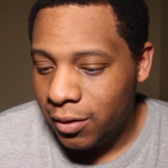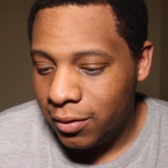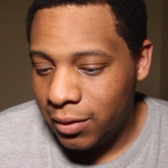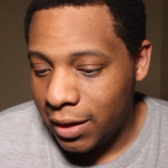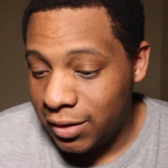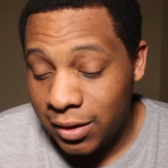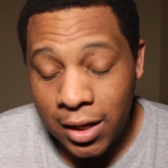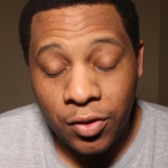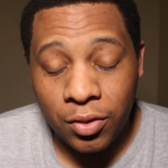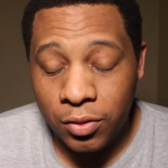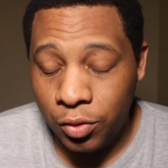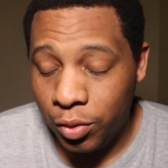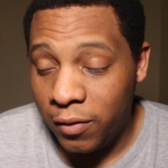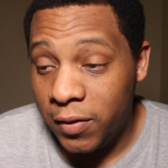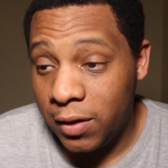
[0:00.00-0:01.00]
That's another
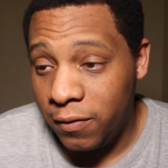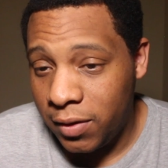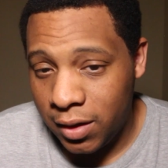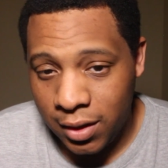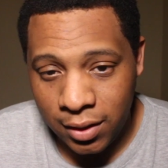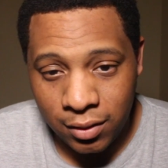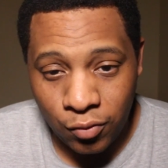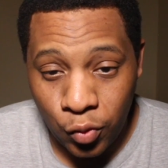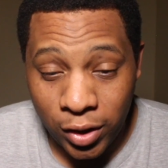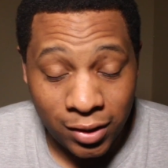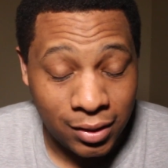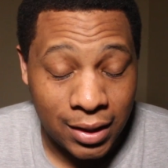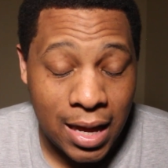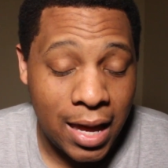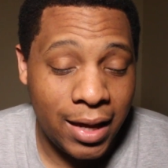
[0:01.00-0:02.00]
derivative thing. One of
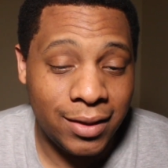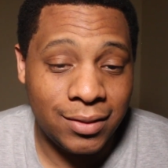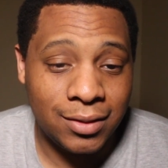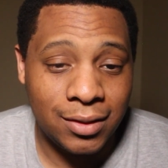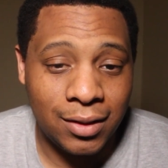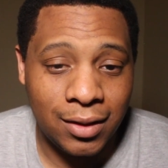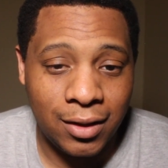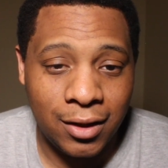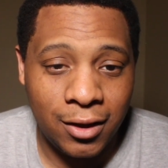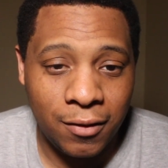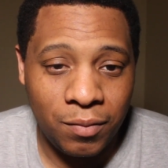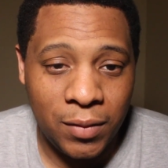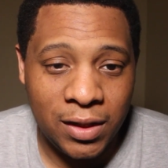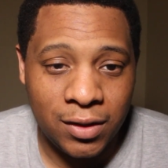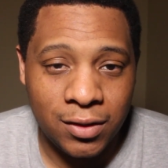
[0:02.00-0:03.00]
the guys
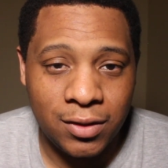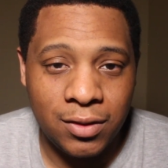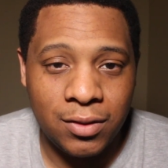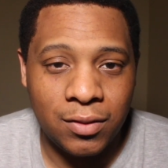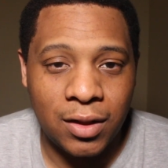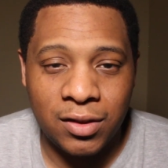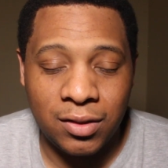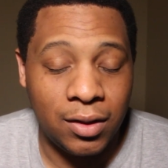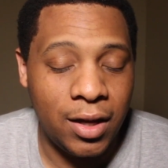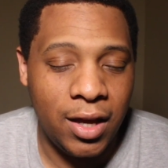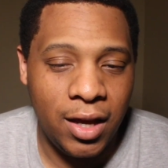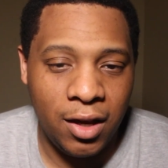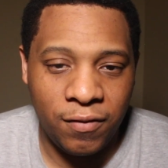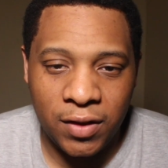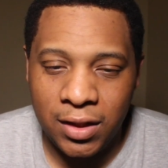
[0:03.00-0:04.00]
is a
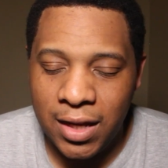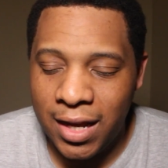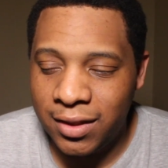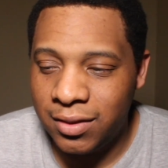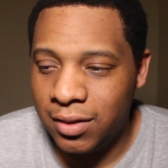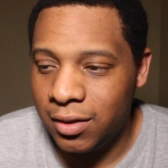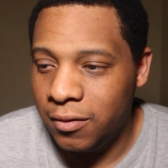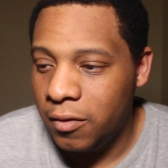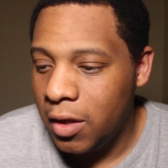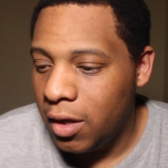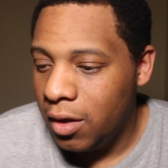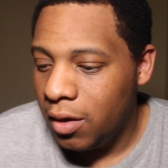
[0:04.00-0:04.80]
slave, and he has to